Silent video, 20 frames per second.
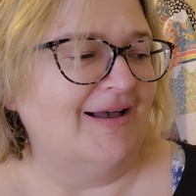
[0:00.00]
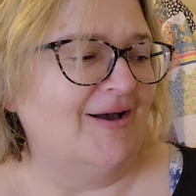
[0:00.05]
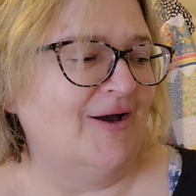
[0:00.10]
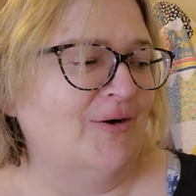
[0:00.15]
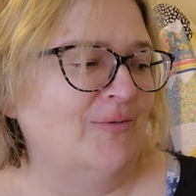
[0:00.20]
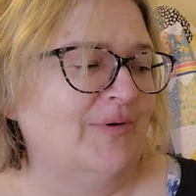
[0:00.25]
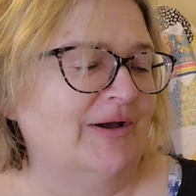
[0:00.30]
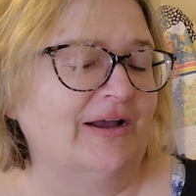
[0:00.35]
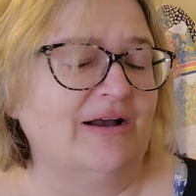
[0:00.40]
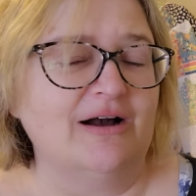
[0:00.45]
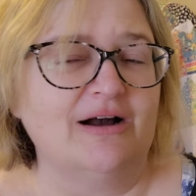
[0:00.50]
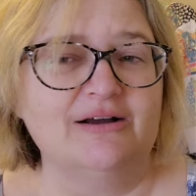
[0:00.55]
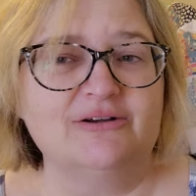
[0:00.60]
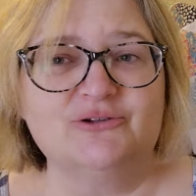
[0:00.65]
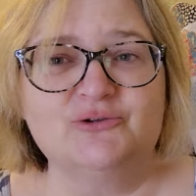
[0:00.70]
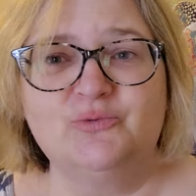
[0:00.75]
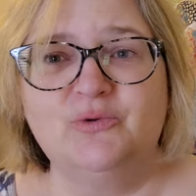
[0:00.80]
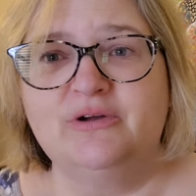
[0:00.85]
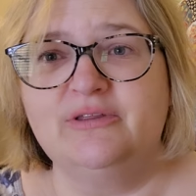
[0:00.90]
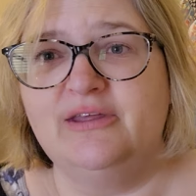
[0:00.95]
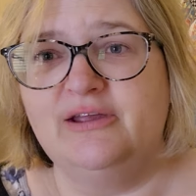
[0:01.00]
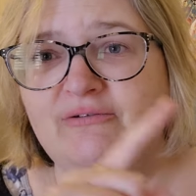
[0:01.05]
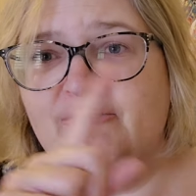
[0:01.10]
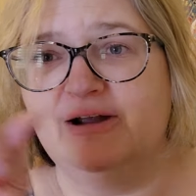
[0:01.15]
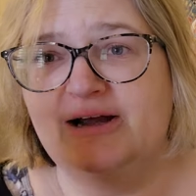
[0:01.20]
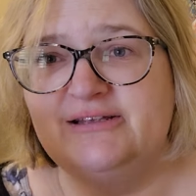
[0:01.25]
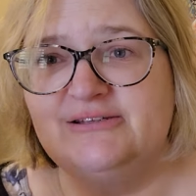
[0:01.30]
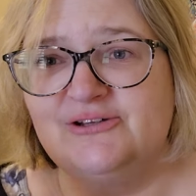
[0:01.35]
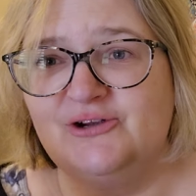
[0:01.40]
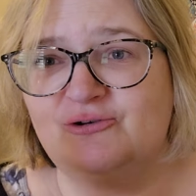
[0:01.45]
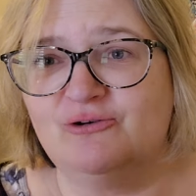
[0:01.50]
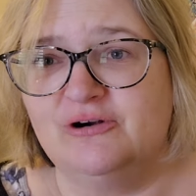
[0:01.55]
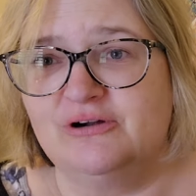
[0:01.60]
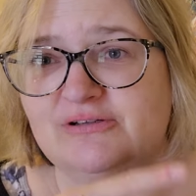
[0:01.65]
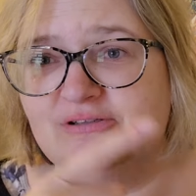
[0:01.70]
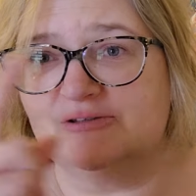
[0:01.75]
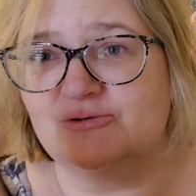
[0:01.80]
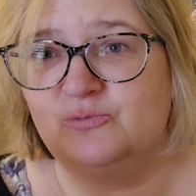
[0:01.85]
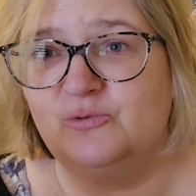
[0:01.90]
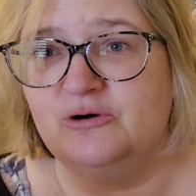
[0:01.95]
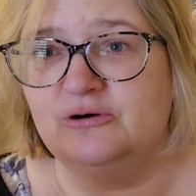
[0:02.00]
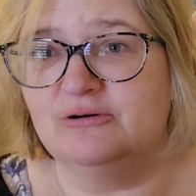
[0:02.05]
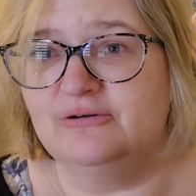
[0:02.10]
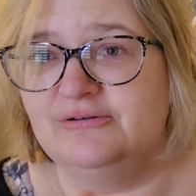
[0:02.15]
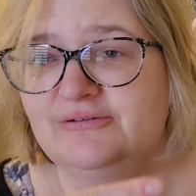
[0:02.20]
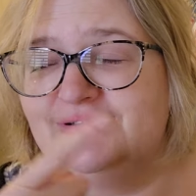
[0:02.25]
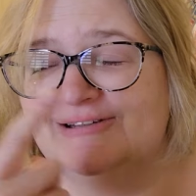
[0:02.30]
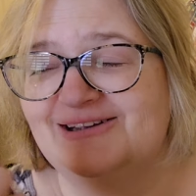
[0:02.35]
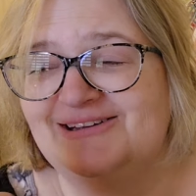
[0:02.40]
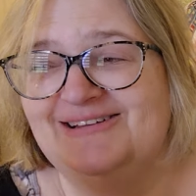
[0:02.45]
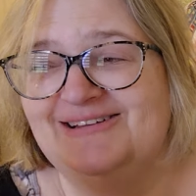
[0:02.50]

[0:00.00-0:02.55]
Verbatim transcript: Oh my gosh, where they race across the world.